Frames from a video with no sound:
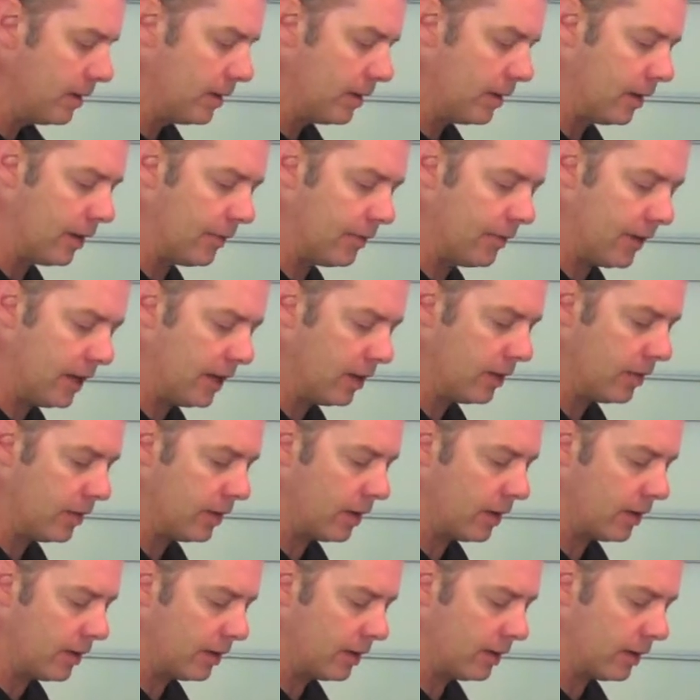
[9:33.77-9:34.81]
I found
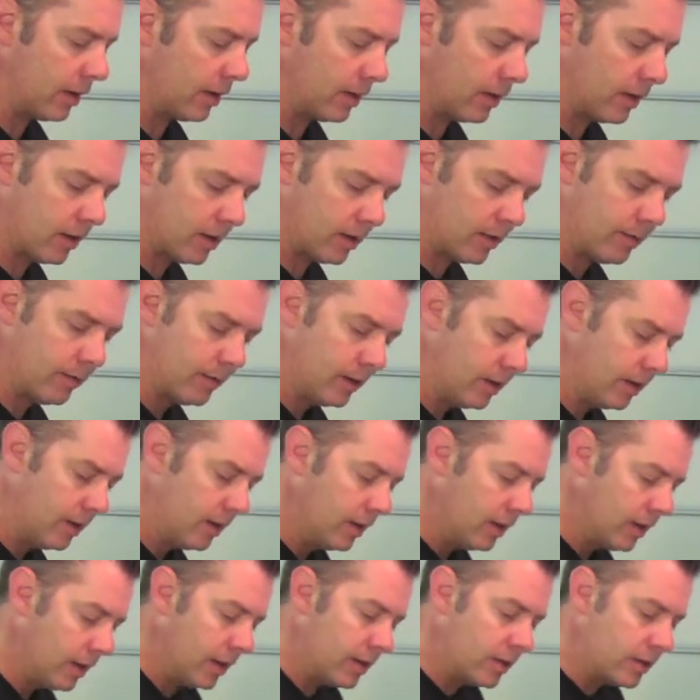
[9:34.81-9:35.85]
that
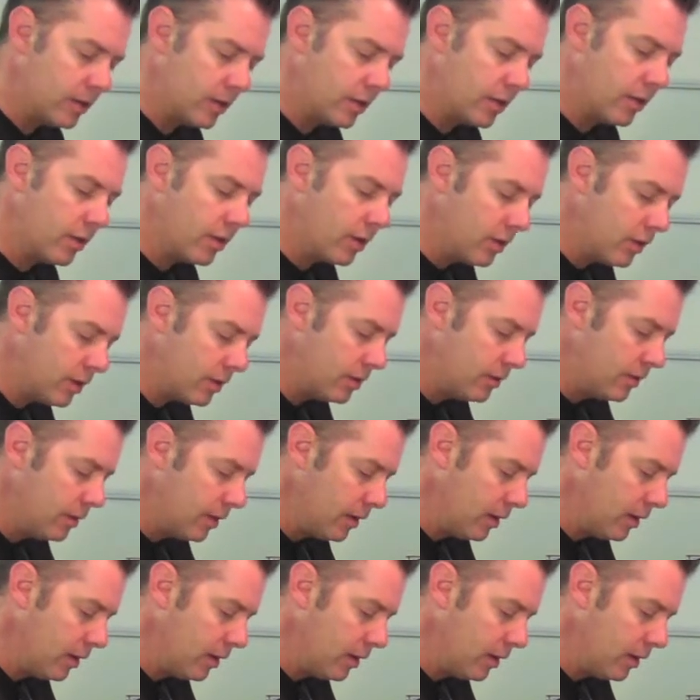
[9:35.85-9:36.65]
that's another good